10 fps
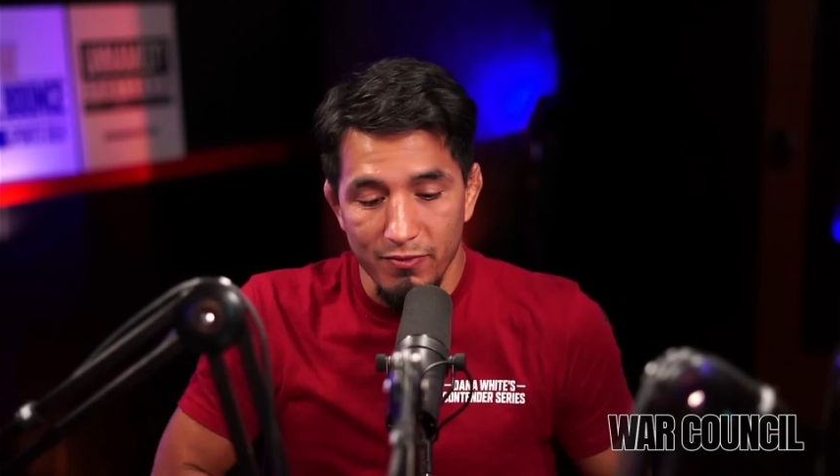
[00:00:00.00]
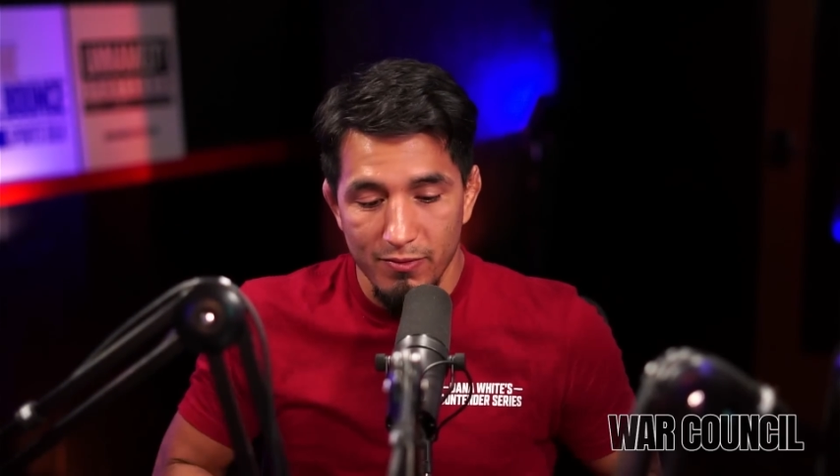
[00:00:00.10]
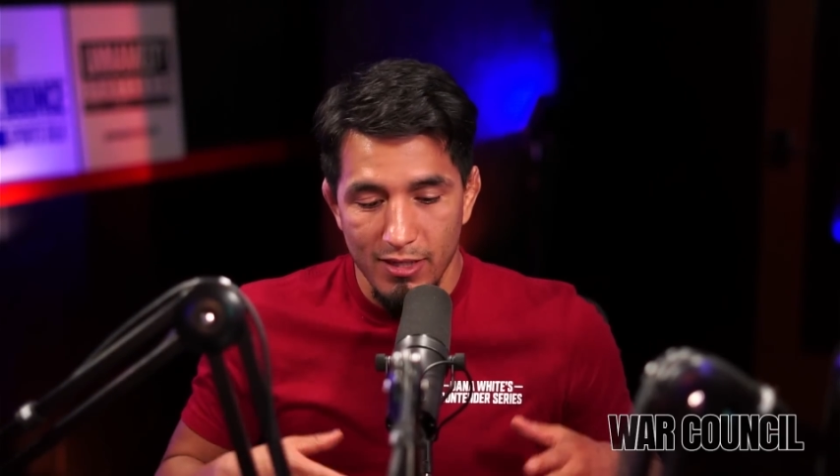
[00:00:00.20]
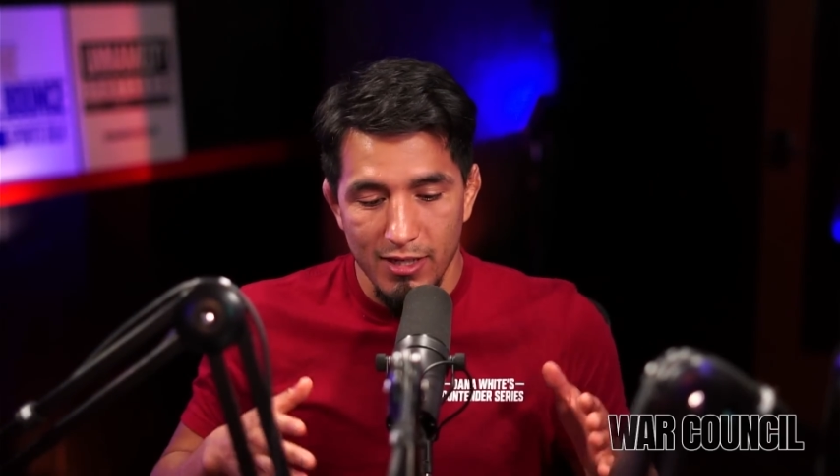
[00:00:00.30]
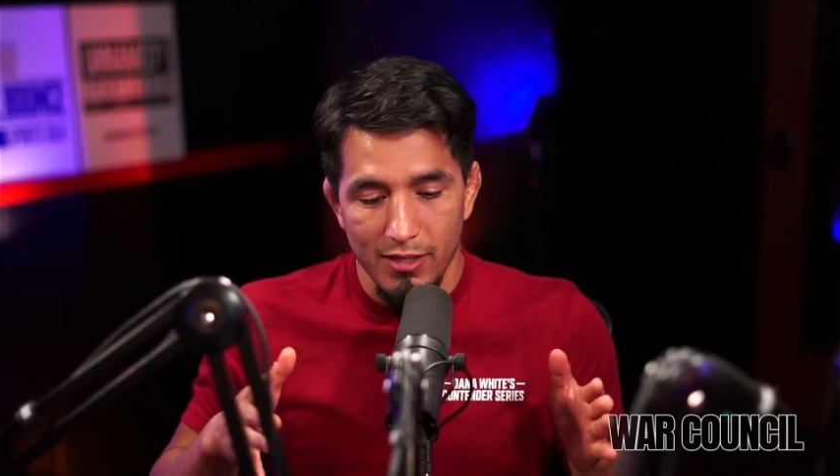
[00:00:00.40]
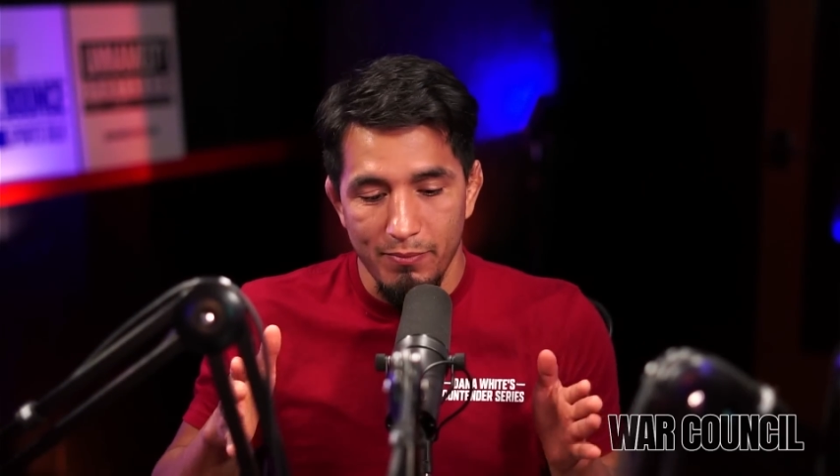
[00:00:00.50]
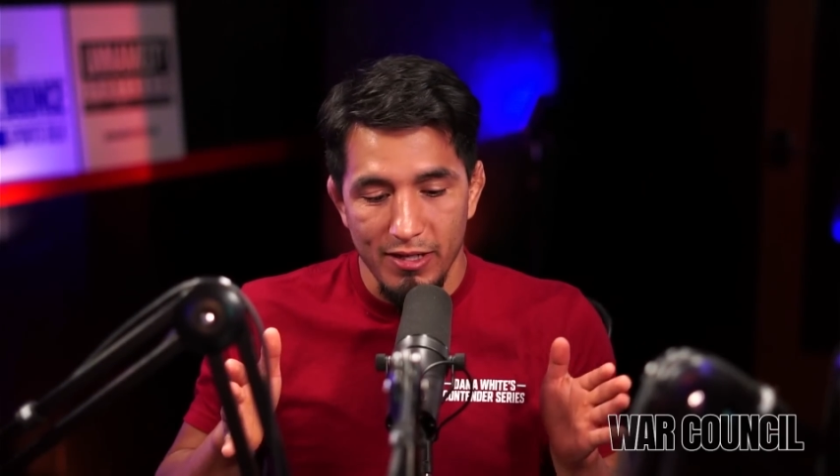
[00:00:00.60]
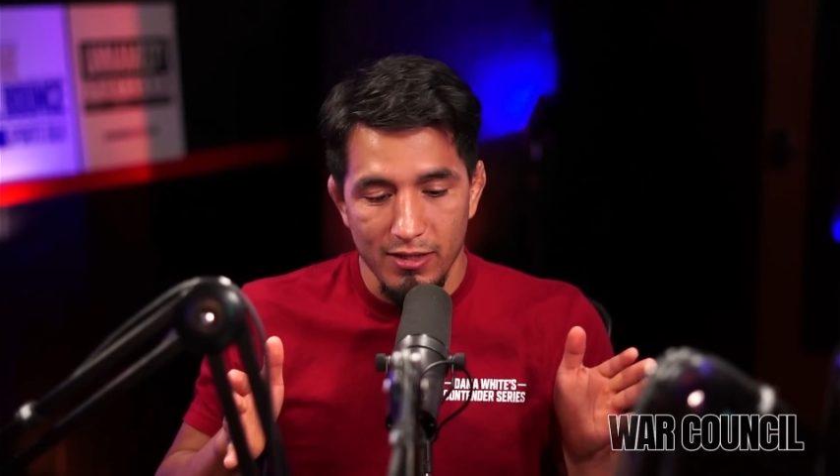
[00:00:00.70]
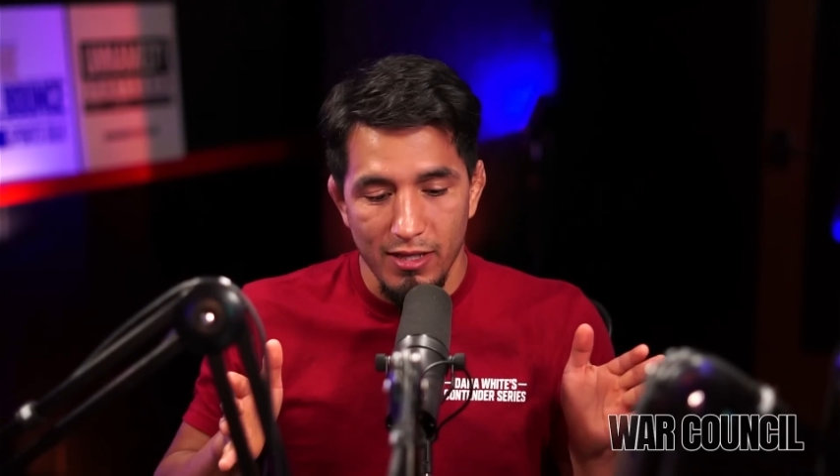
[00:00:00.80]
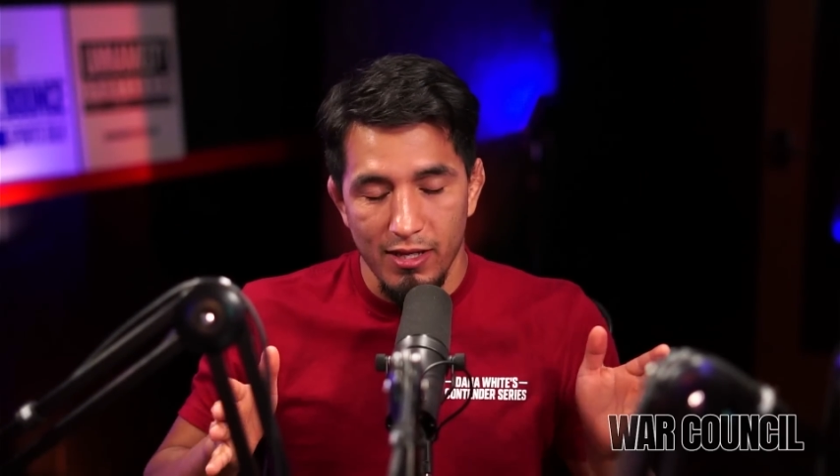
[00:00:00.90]
you gotta
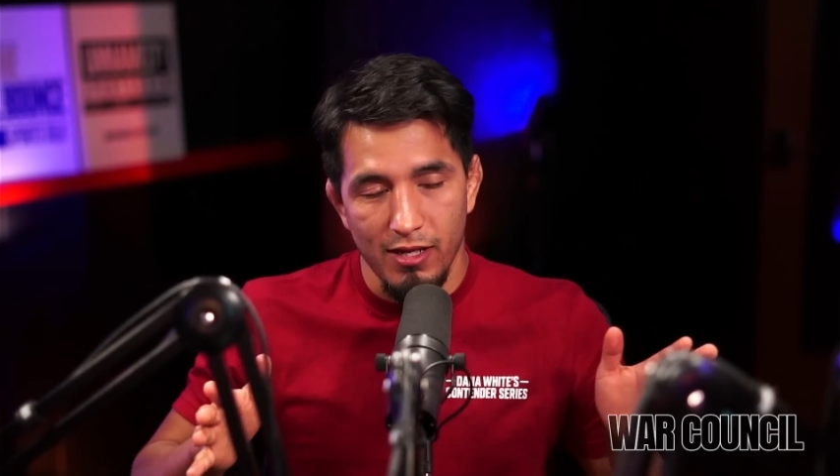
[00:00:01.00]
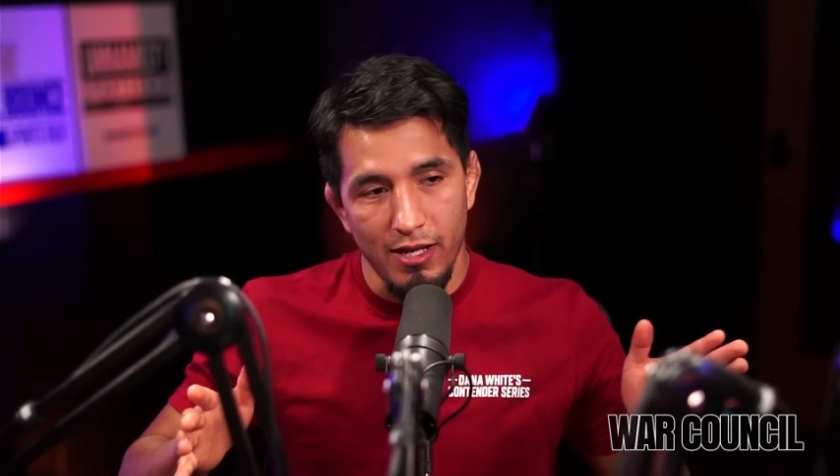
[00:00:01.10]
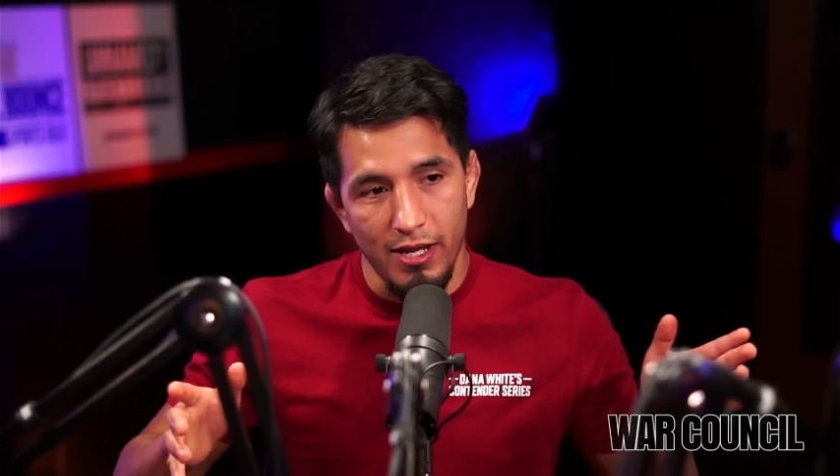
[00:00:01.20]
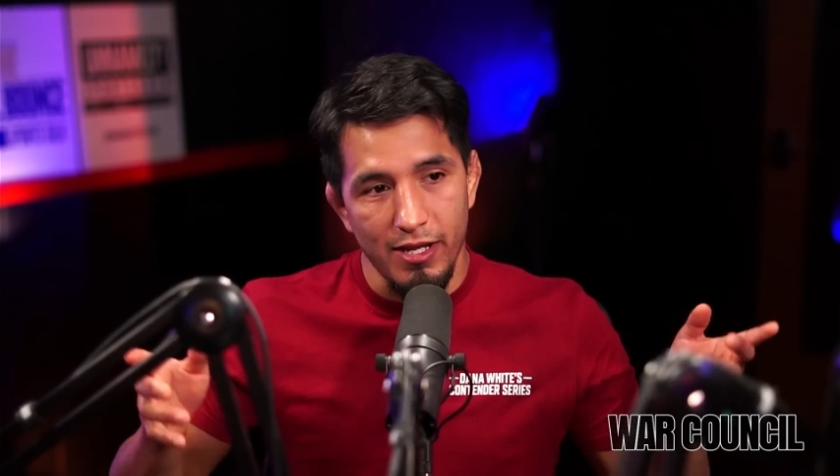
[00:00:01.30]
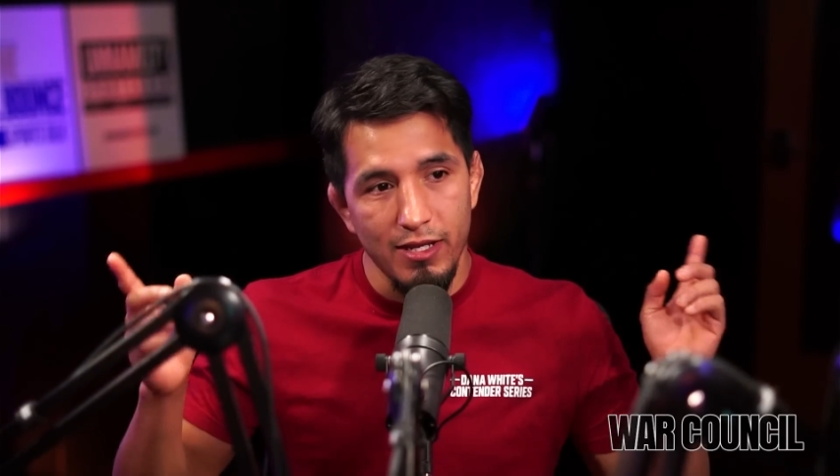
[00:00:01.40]
make that 8